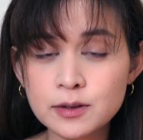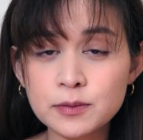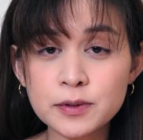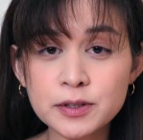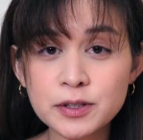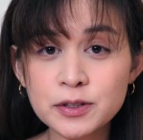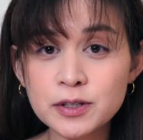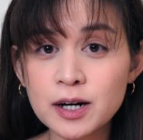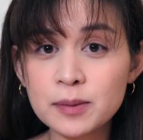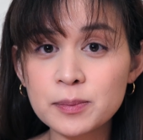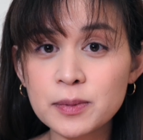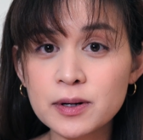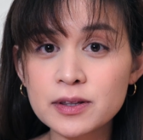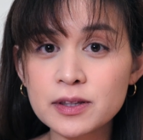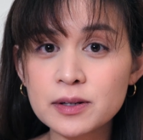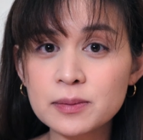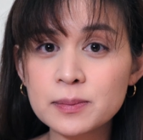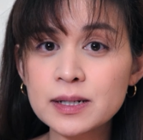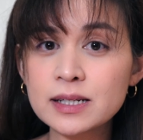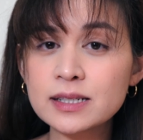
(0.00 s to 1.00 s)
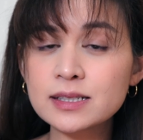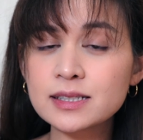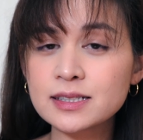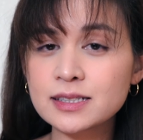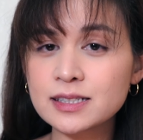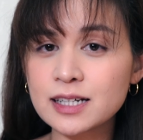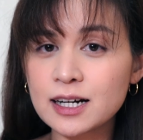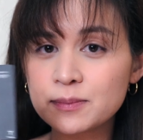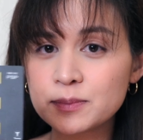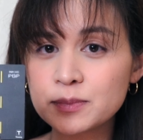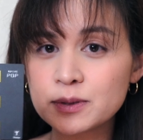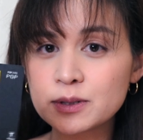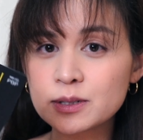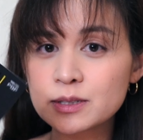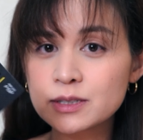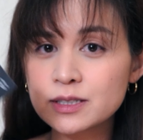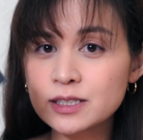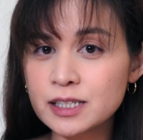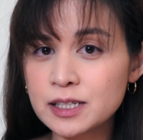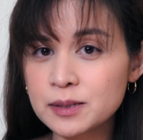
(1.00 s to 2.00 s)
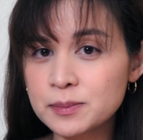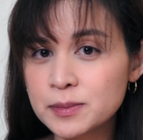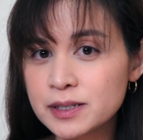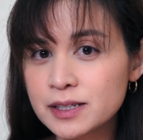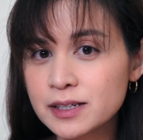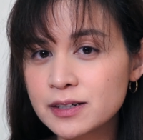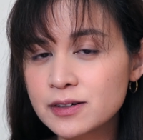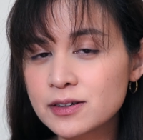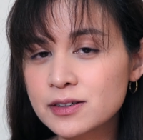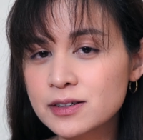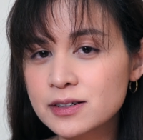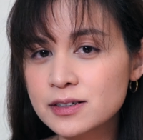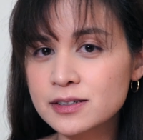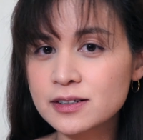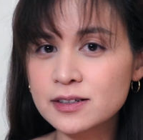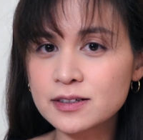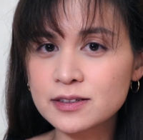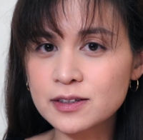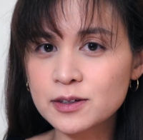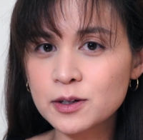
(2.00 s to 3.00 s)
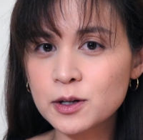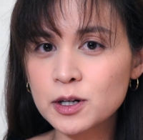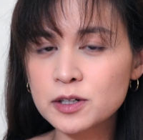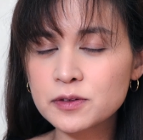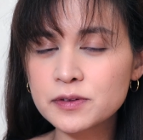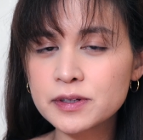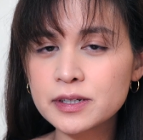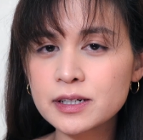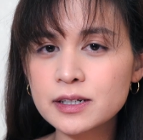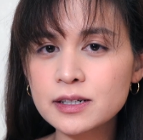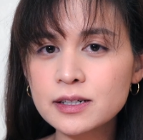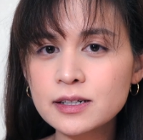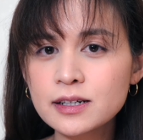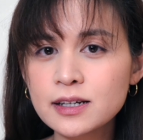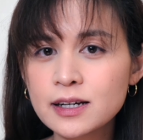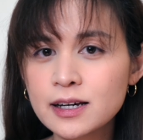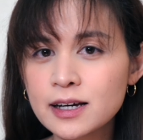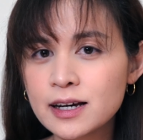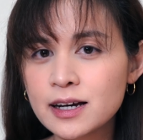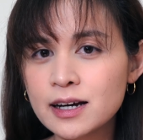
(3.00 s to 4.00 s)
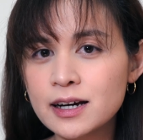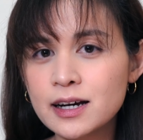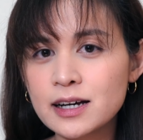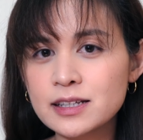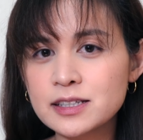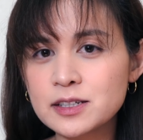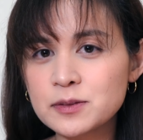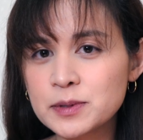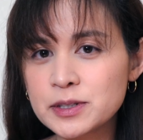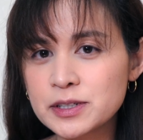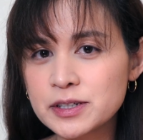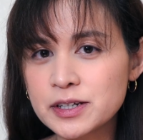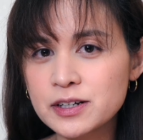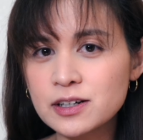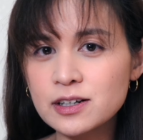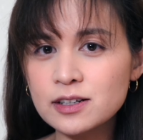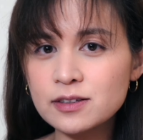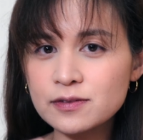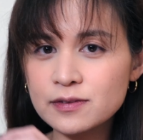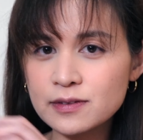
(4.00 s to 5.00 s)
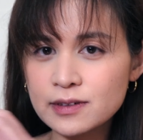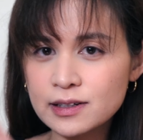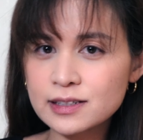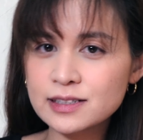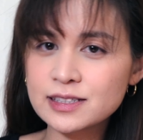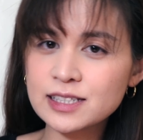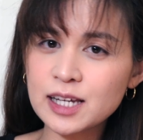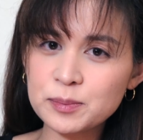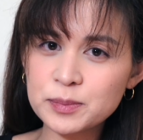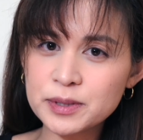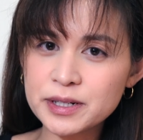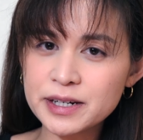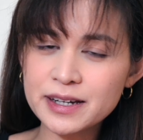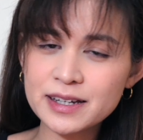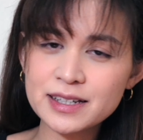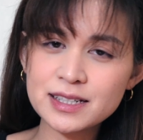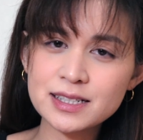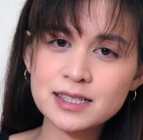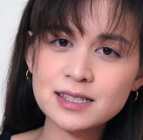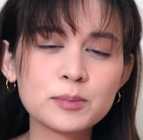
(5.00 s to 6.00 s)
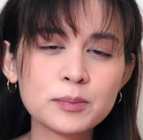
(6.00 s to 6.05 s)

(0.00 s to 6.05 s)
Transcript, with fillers: When you hop on the bus, tap your T-Money card on the card reader, and then when you get off, Tap it again.